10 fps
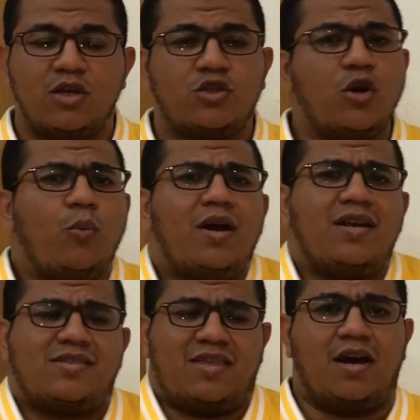So what
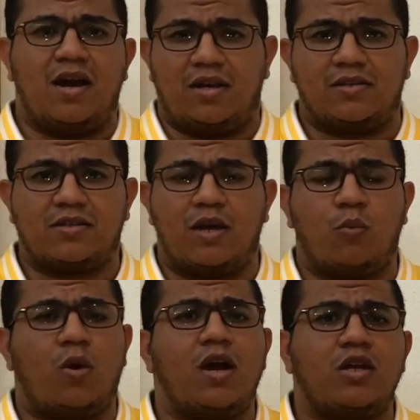is the IELTS
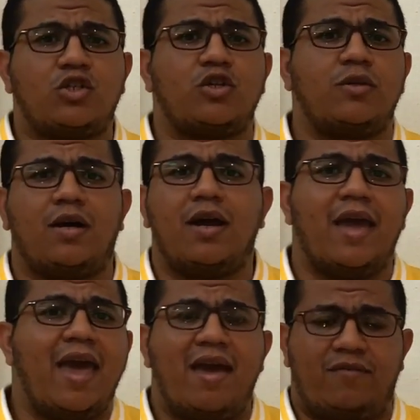and why should I
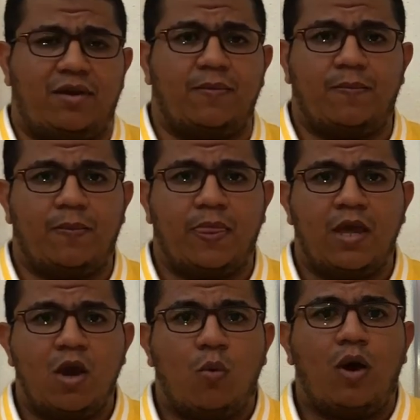have it?
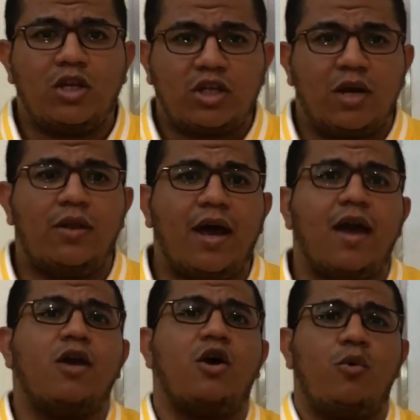Why shall
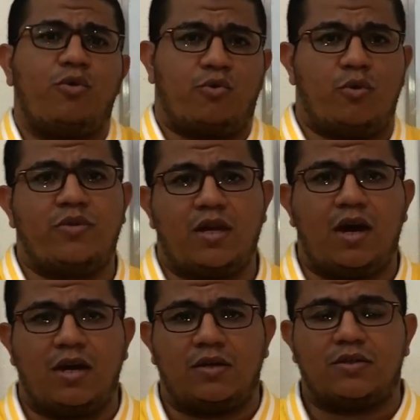I go through the
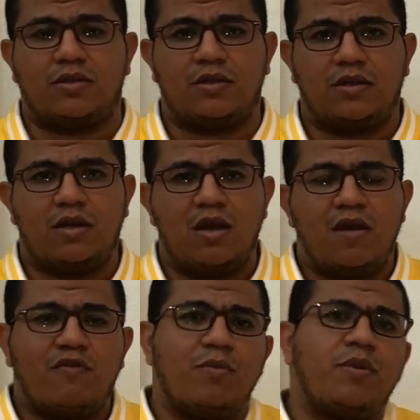IELTS?
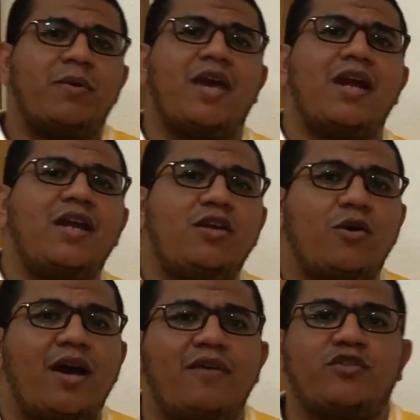From the beginning,
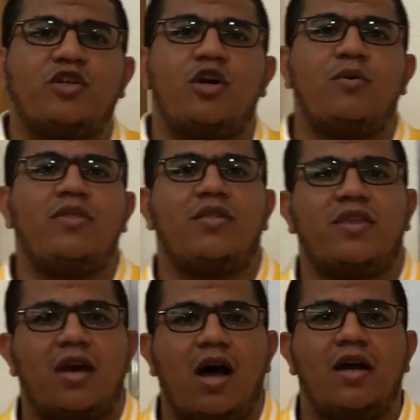you have to know that
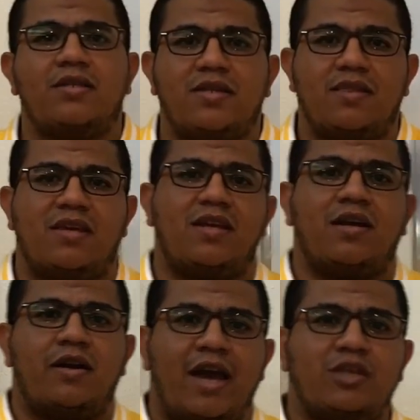the IELTS is the
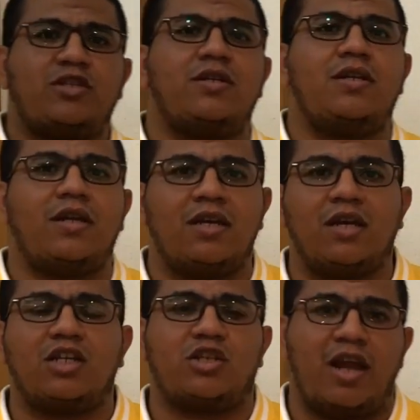International
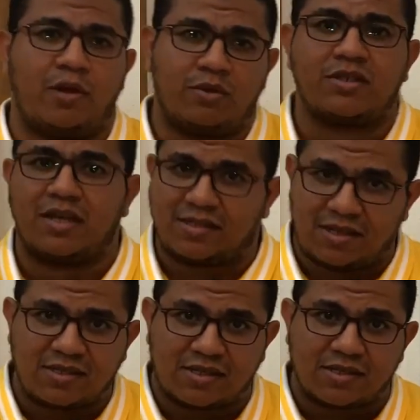English Language
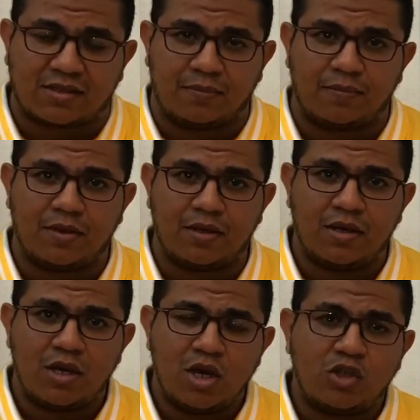Testing System.
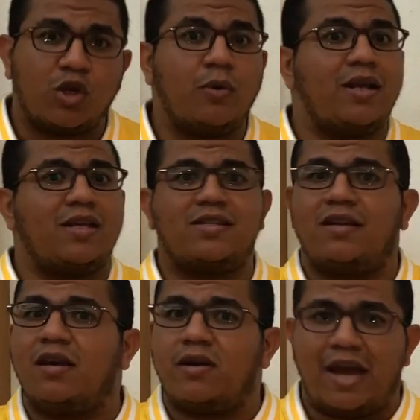So it is
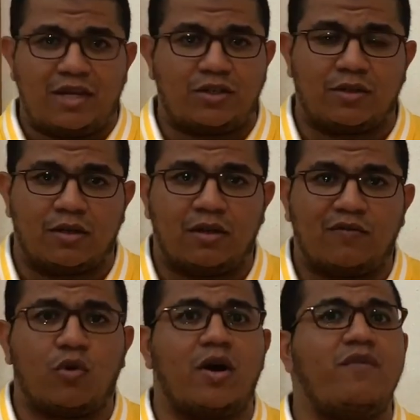international
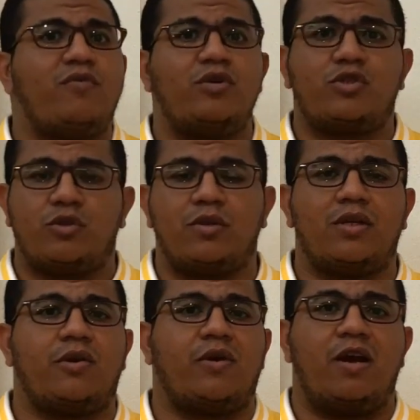for every
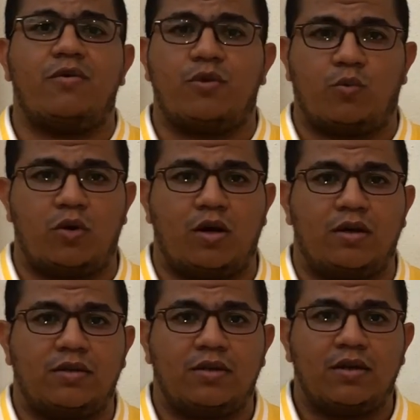student around the world.